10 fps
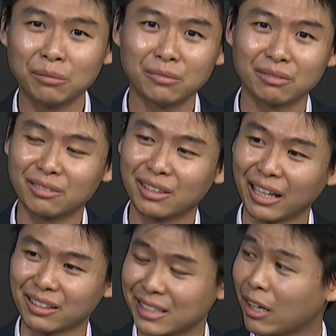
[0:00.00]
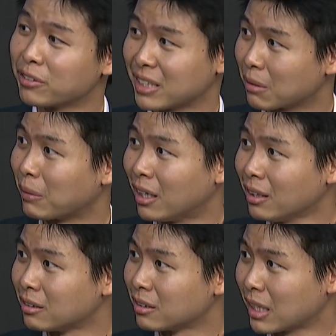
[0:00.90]
term like self-stigma.
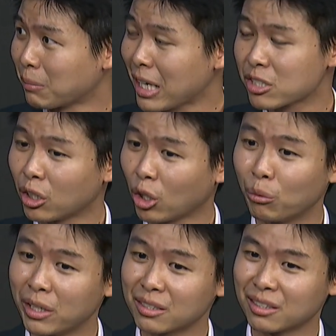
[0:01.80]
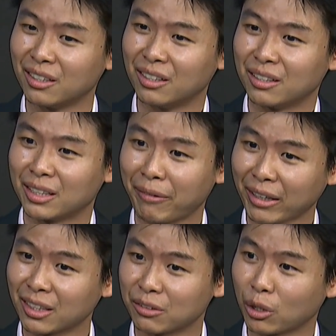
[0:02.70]
Stigma is not always
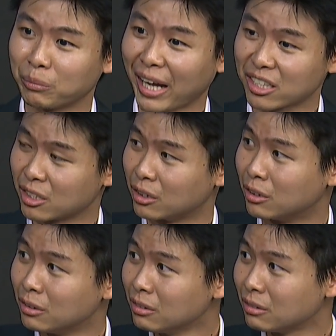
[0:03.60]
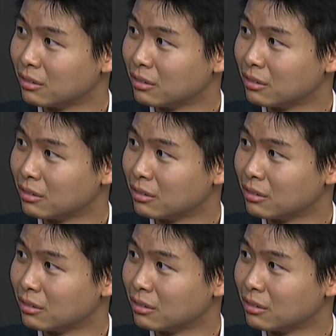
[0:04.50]
directed from the external